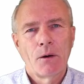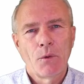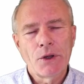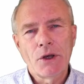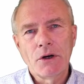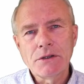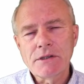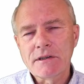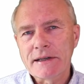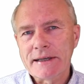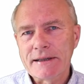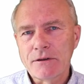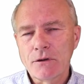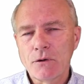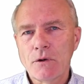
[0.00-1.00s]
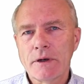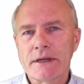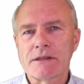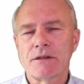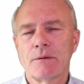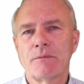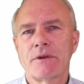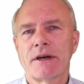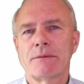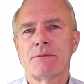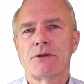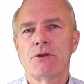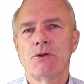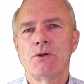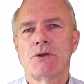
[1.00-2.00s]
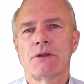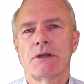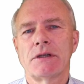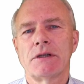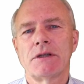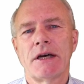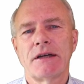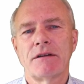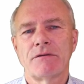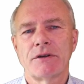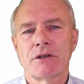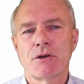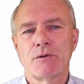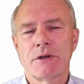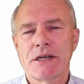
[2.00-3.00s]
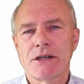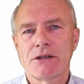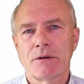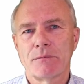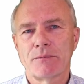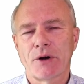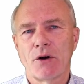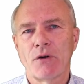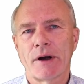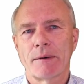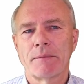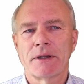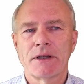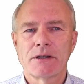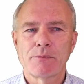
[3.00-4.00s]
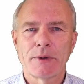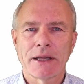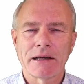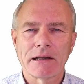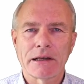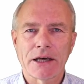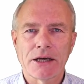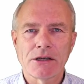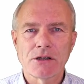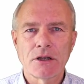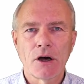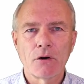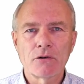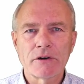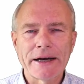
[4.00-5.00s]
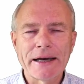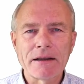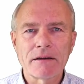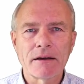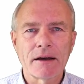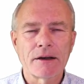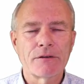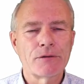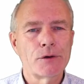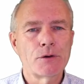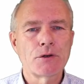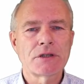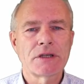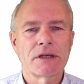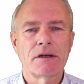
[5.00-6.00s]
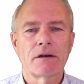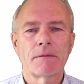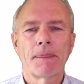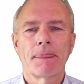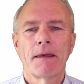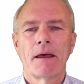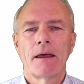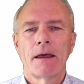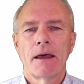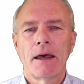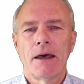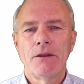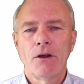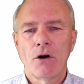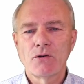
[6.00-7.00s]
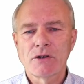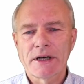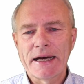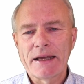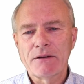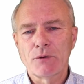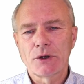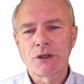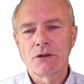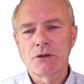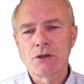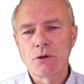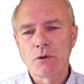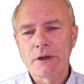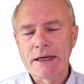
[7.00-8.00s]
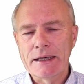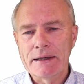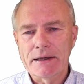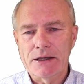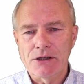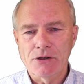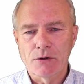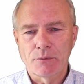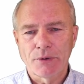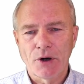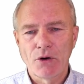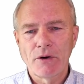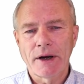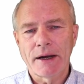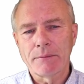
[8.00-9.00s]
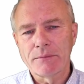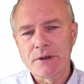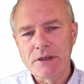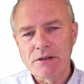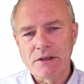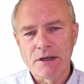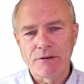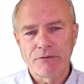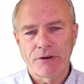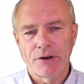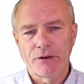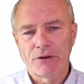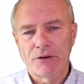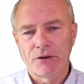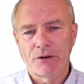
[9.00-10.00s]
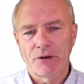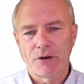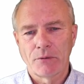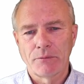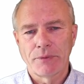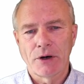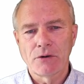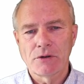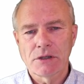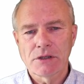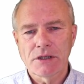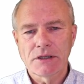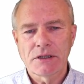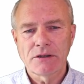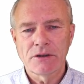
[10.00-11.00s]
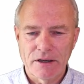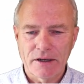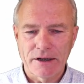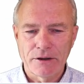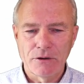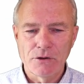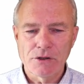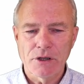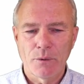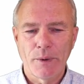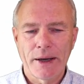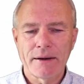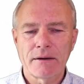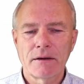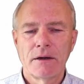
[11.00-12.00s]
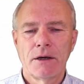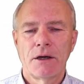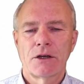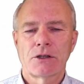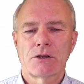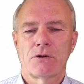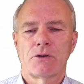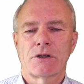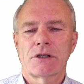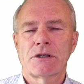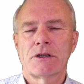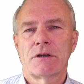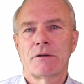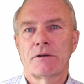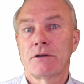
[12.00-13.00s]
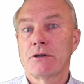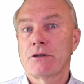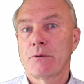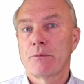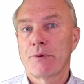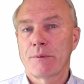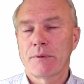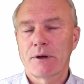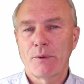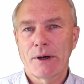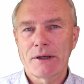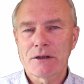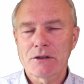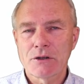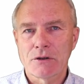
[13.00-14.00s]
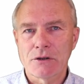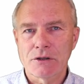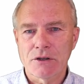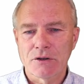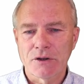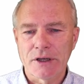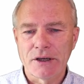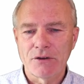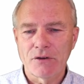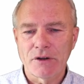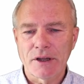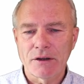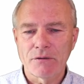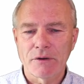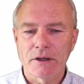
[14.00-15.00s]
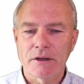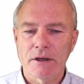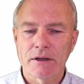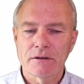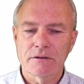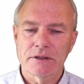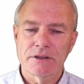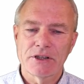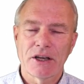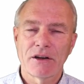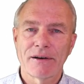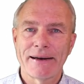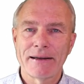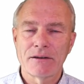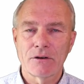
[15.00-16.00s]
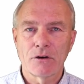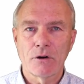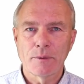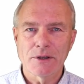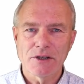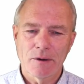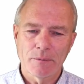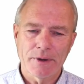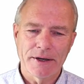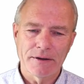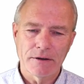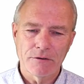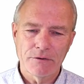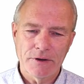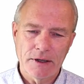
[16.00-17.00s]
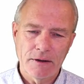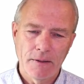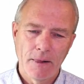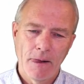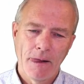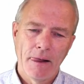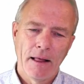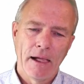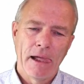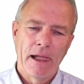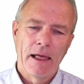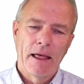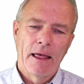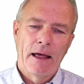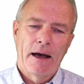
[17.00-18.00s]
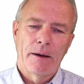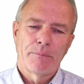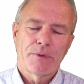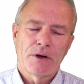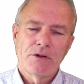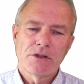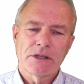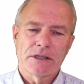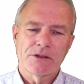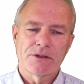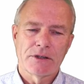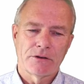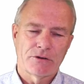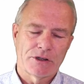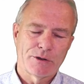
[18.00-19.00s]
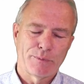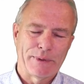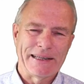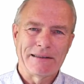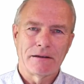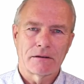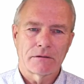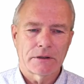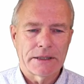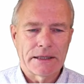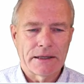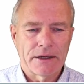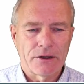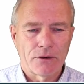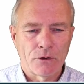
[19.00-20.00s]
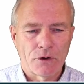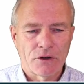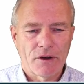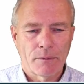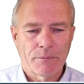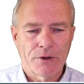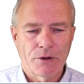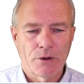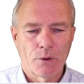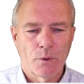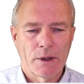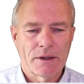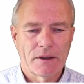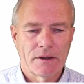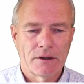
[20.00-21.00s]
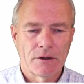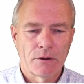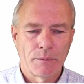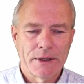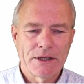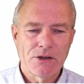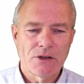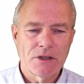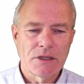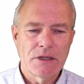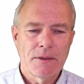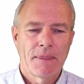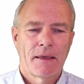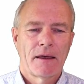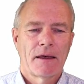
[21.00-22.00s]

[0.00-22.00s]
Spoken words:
What you also can do is sometimes use a data visualization program. In this particular case, Node-RED I've used here. In Node-RED, what you do really is you program these different components in it. Here I used a weather source, just a public weather source on the internet where they generate a comma-separated file. I processed it or split it really into a temperature one and a humidity.